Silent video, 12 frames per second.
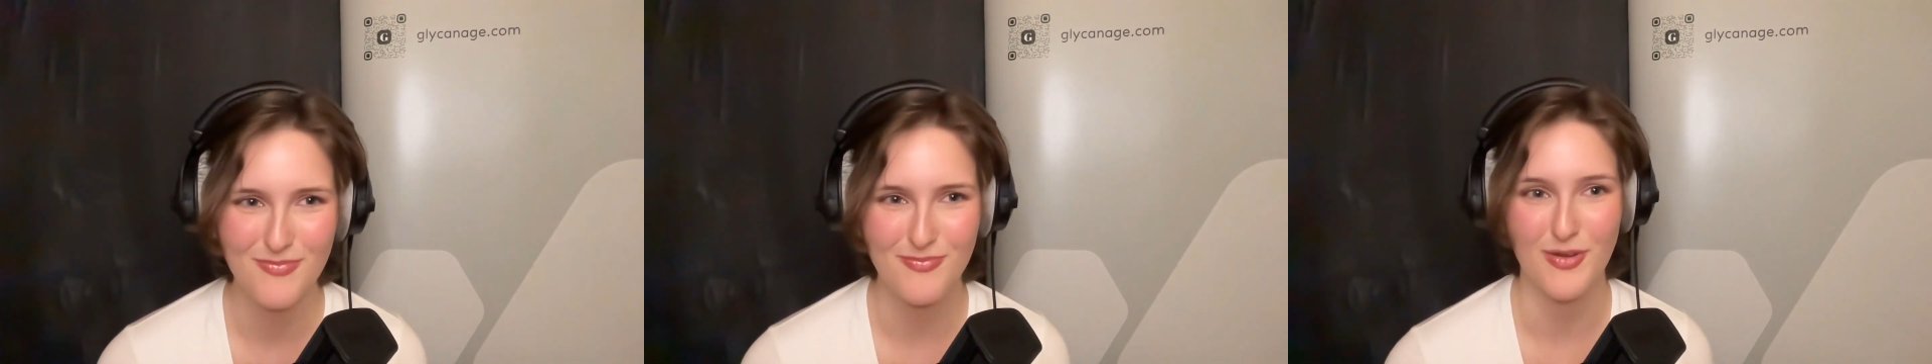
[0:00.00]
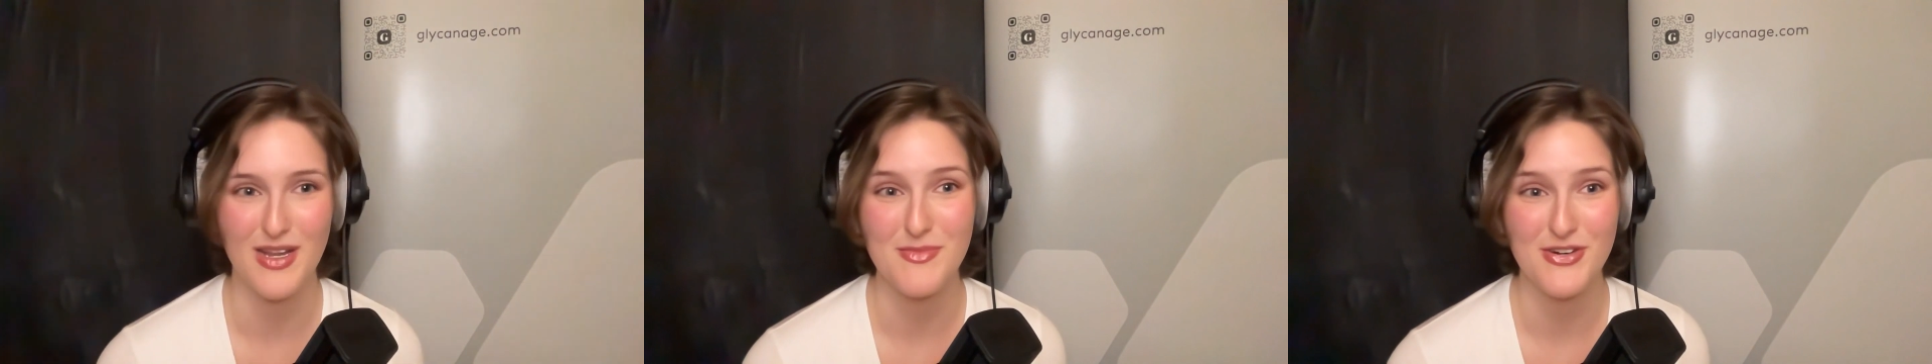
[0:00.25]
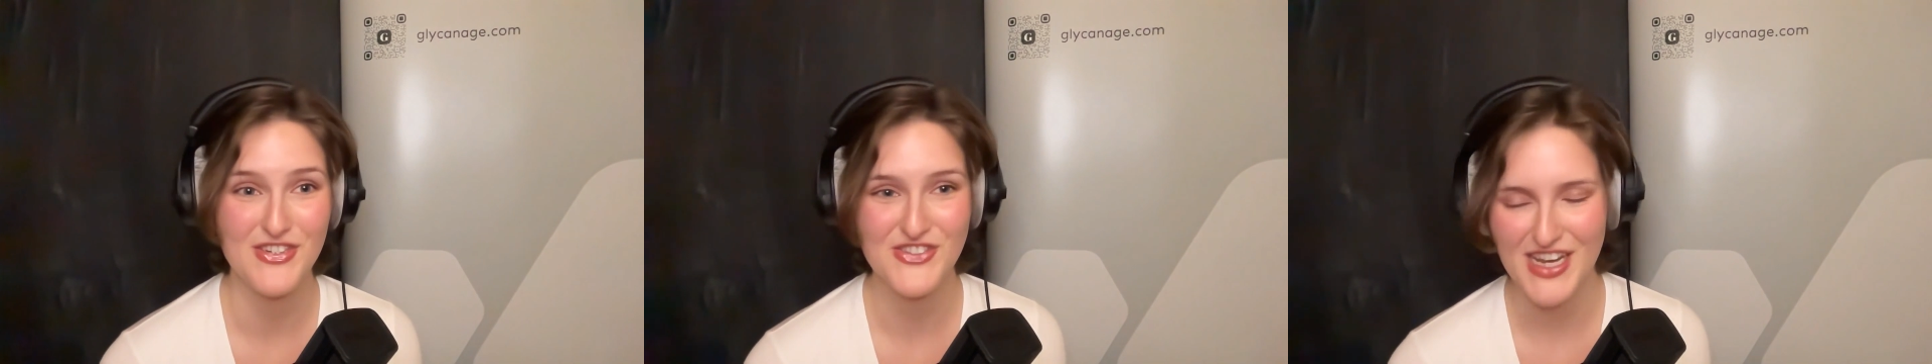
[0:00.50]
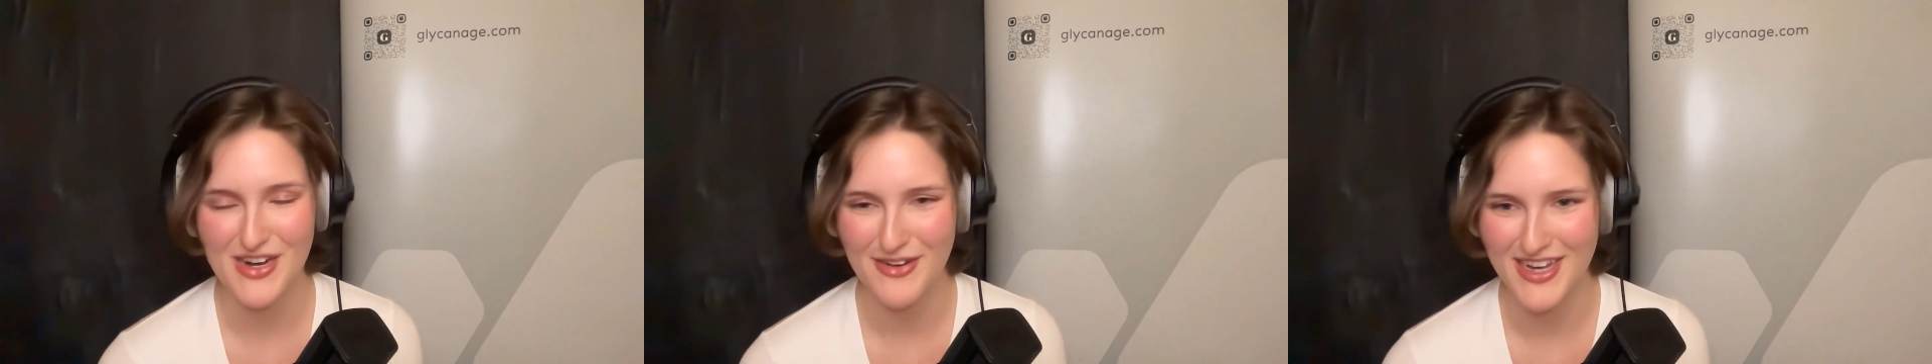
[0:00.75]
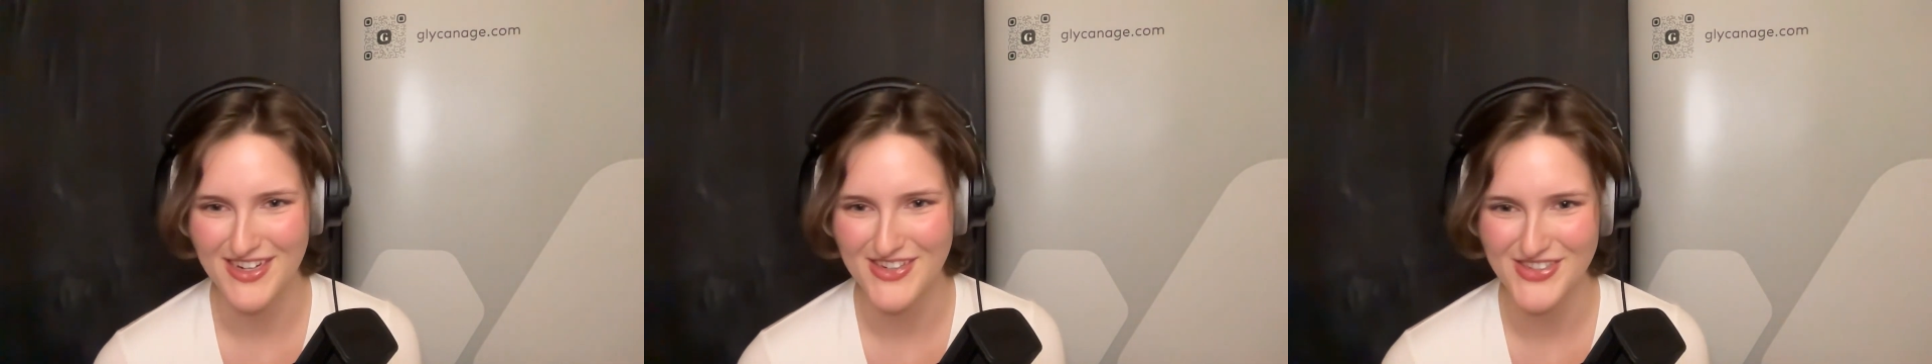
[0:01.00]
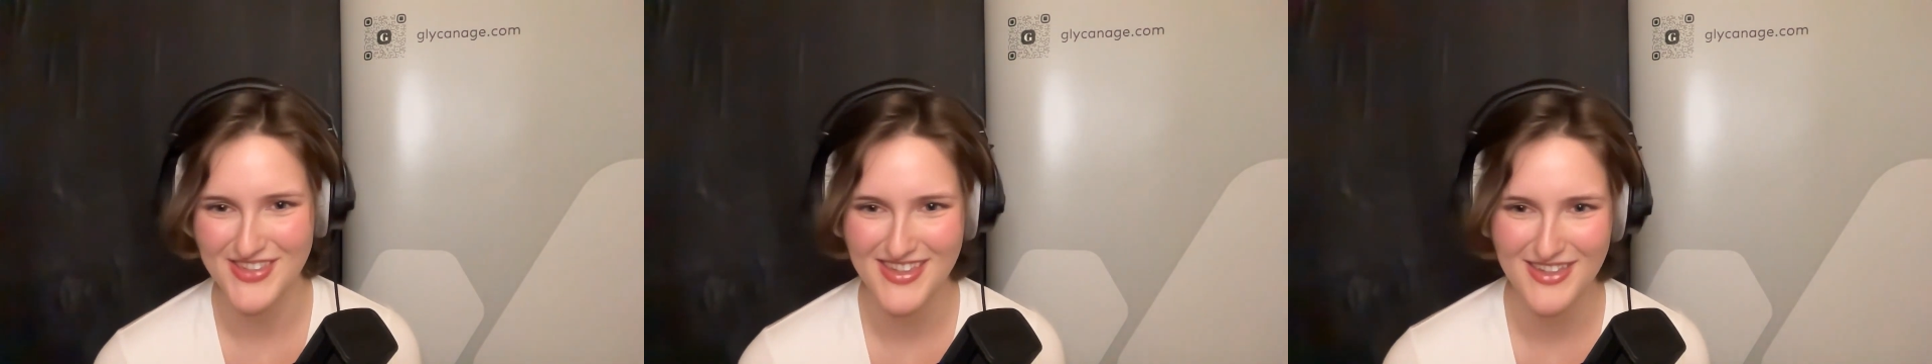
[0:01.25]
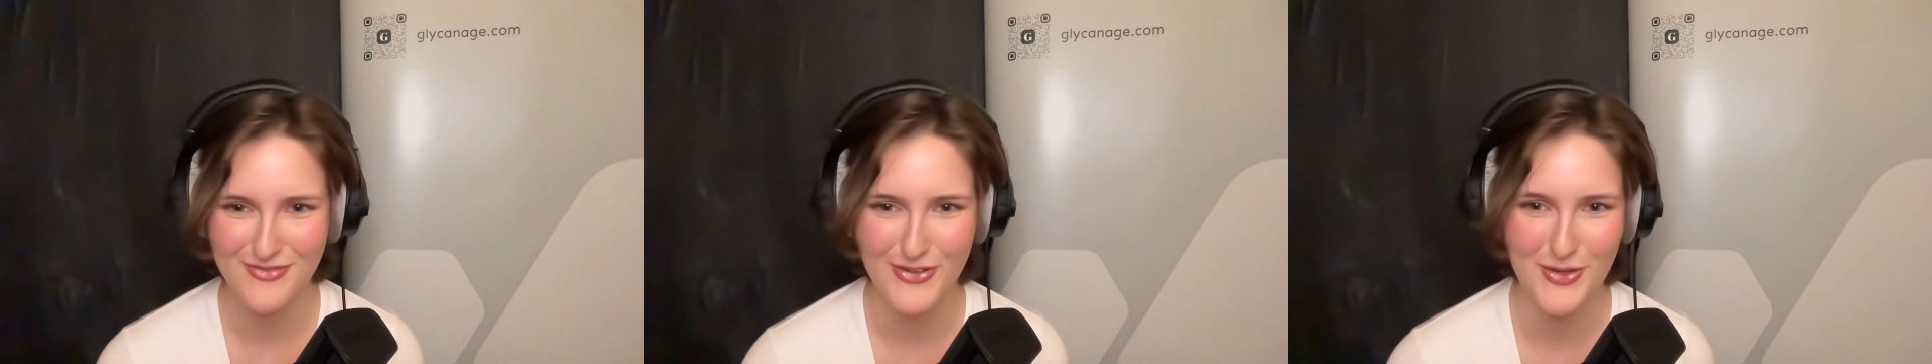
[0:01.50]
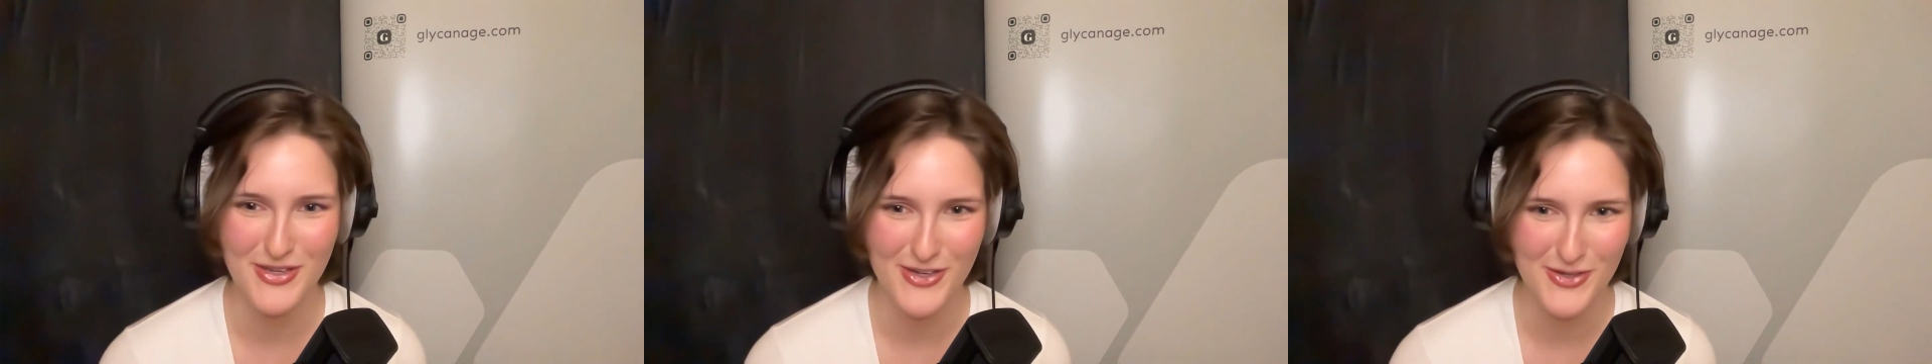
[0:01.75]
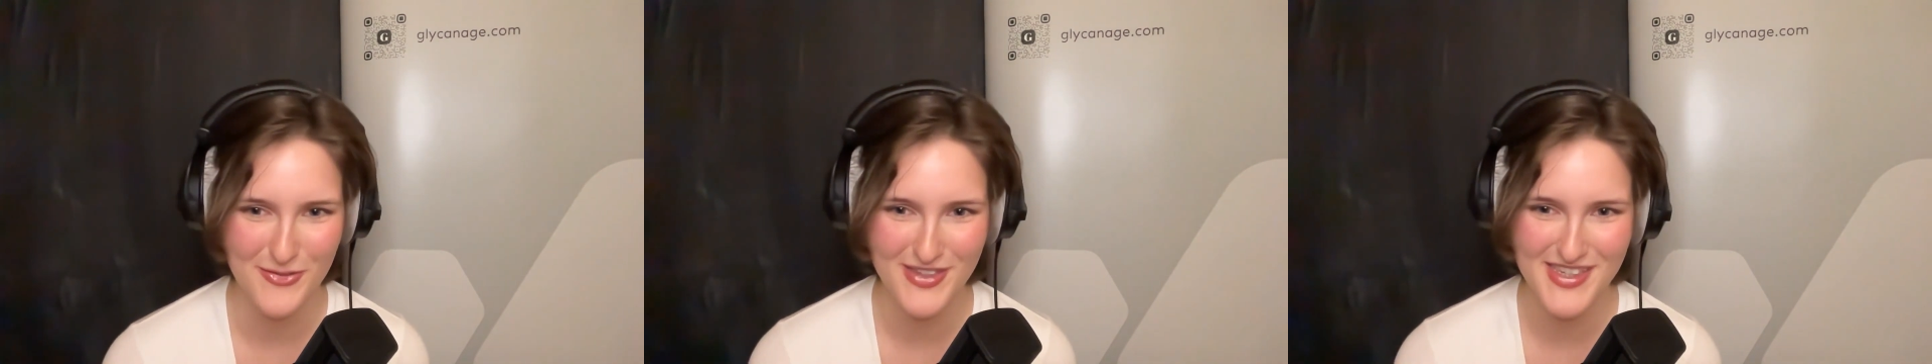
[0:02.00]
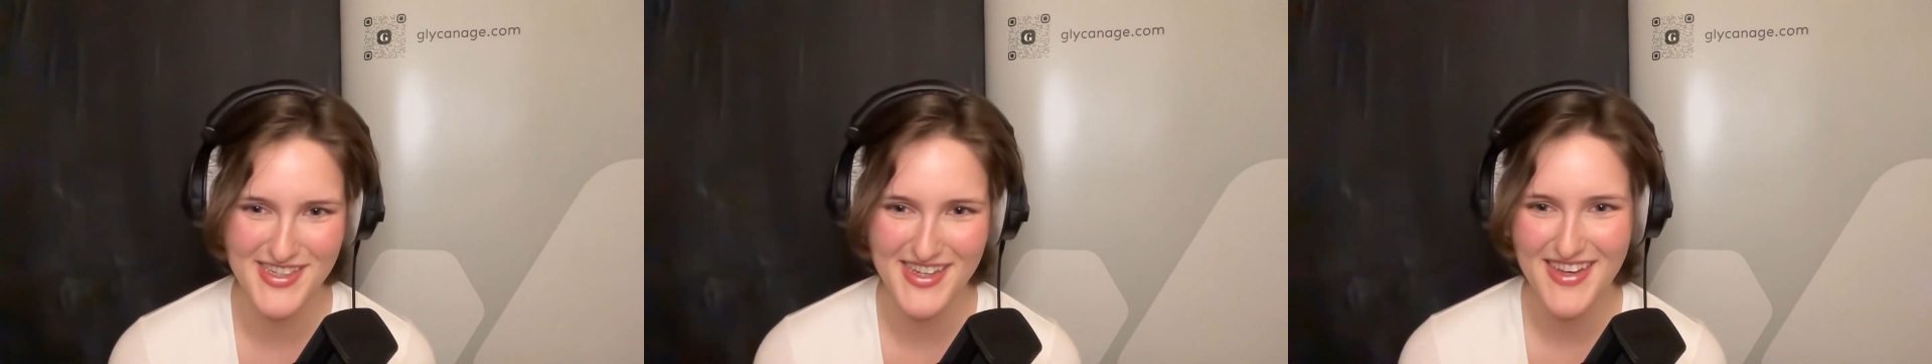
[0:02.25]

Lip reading: polymerase chain reaction following COVID.